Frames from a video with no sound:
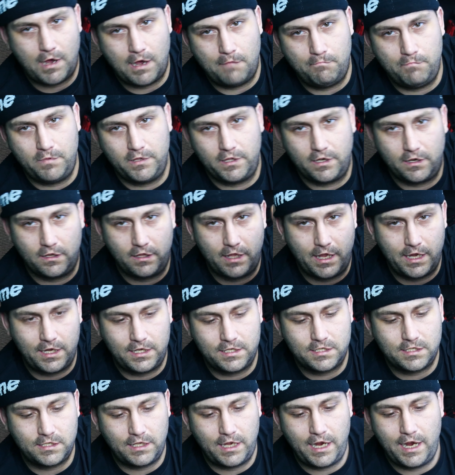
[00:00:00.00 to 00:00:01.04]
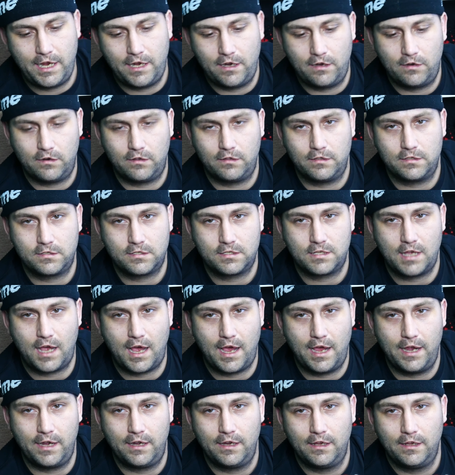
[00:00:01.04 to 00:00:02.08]
up and they're like slanted on the
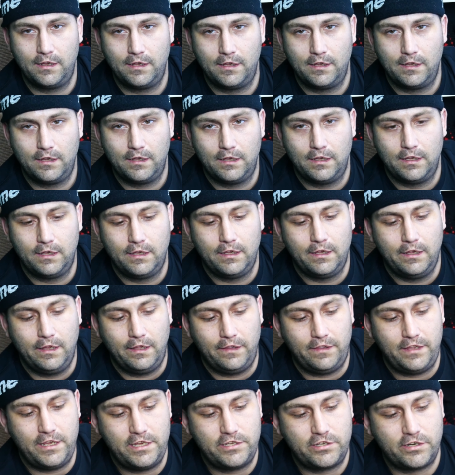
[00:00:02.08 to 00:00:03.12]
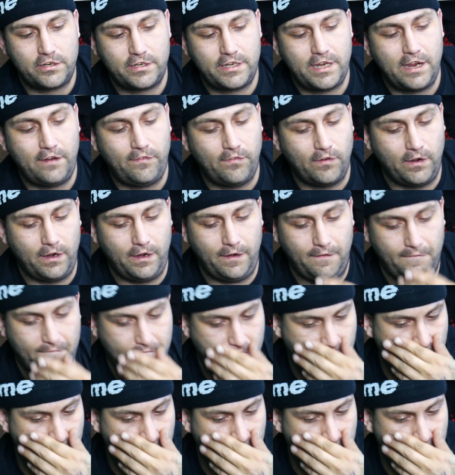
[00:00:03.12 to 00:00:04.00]
side. These are different.